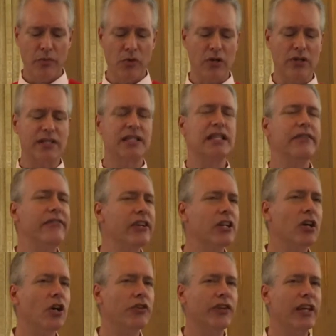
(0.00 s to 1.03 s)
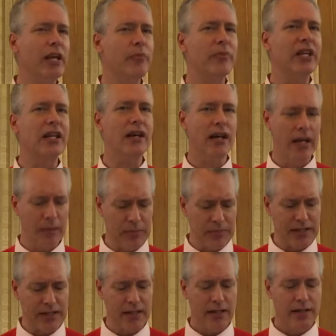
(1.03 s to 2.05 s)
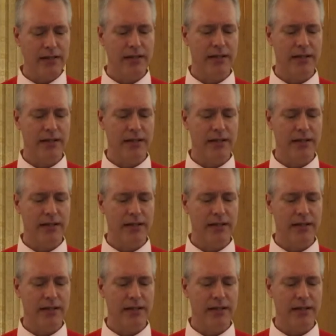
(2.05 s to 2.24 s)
more difficult it becomes